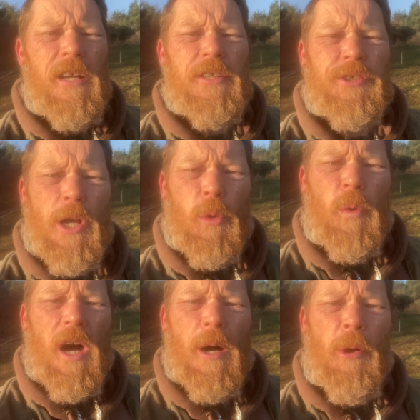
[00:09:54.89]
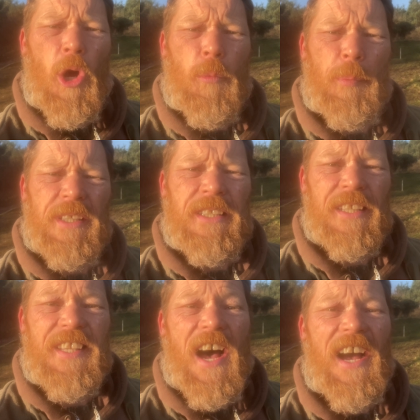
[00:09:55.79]
so I'm hoping
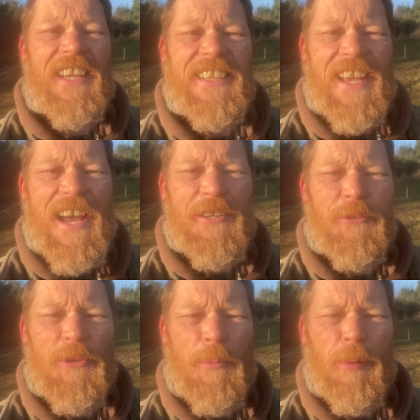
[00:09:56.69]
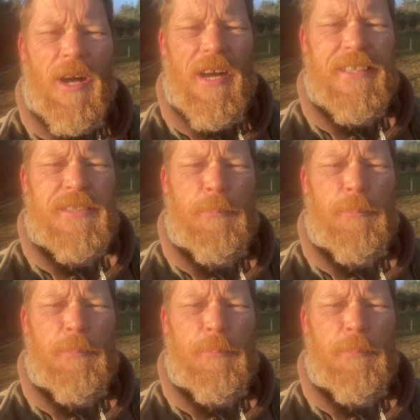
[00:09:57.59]
that I can get another bite,